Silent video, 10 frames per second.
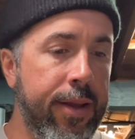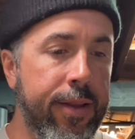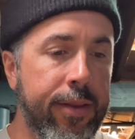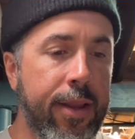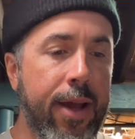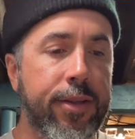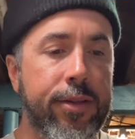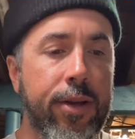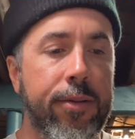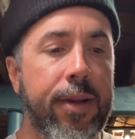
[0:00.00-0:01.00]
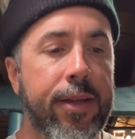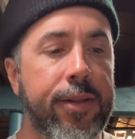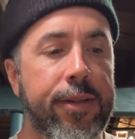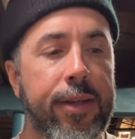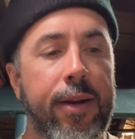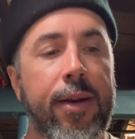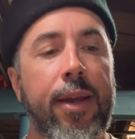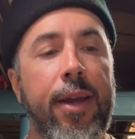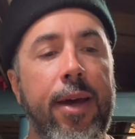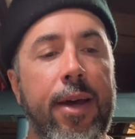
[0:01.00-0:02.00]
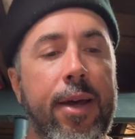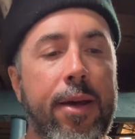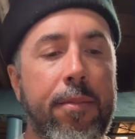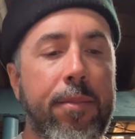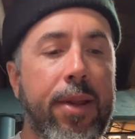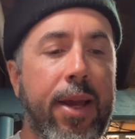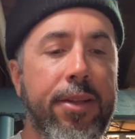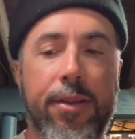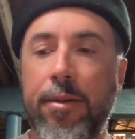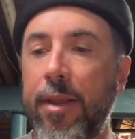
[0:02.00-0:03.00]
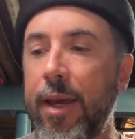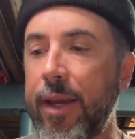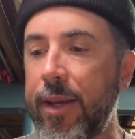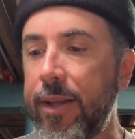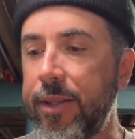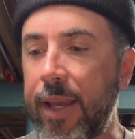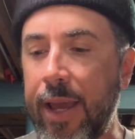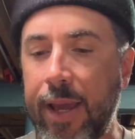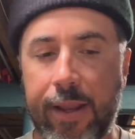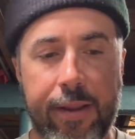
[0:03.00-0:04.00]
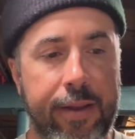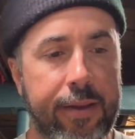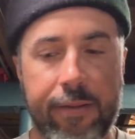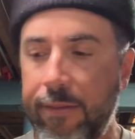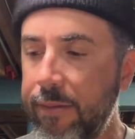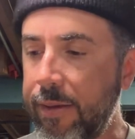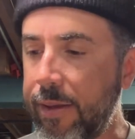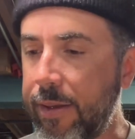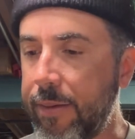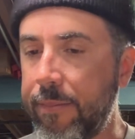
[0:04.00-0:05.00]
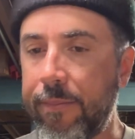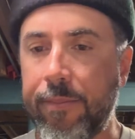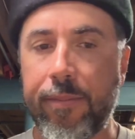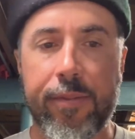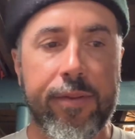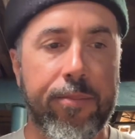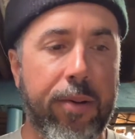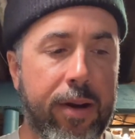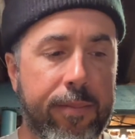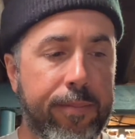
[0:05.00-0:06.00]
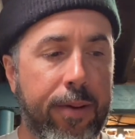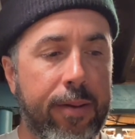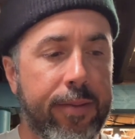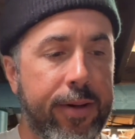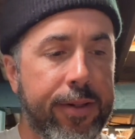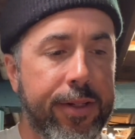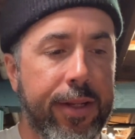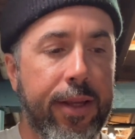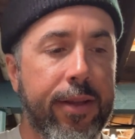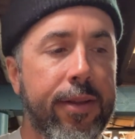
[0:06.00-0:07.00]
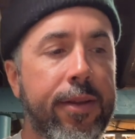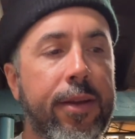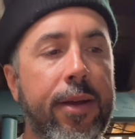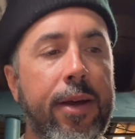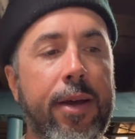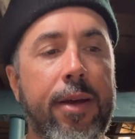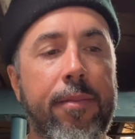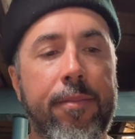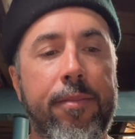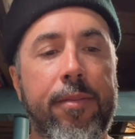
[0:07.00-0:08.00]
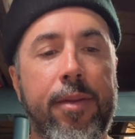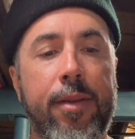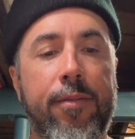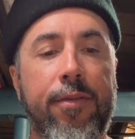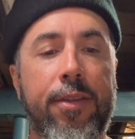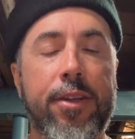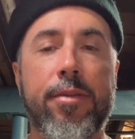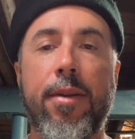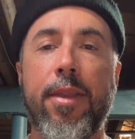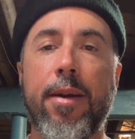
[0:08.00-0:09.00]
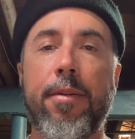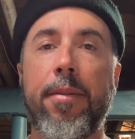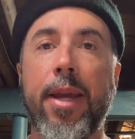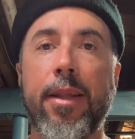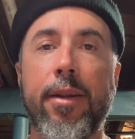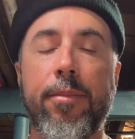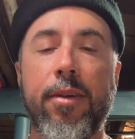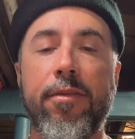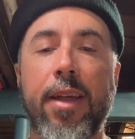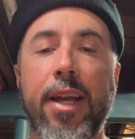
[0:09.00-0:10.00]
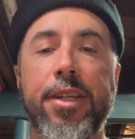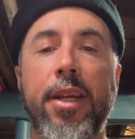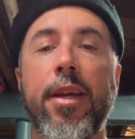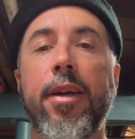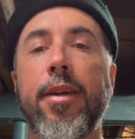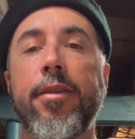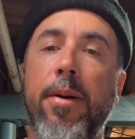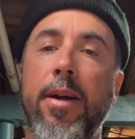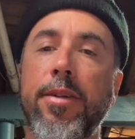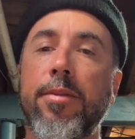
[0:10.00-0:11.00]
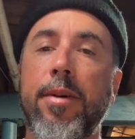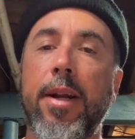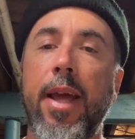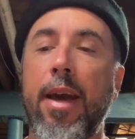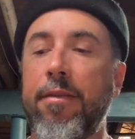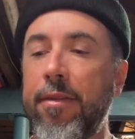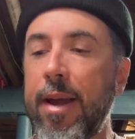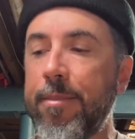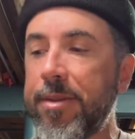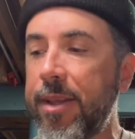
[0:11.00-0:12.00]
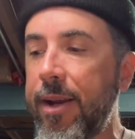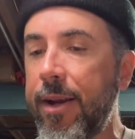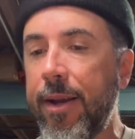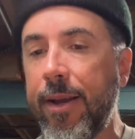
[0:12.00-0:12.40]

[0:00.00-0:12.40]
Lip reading: Not so necessary, but I do like to add some Palmer chenille. For this one, I think I'm going to make it a little more flashy. Sparse 1.5 wraps there.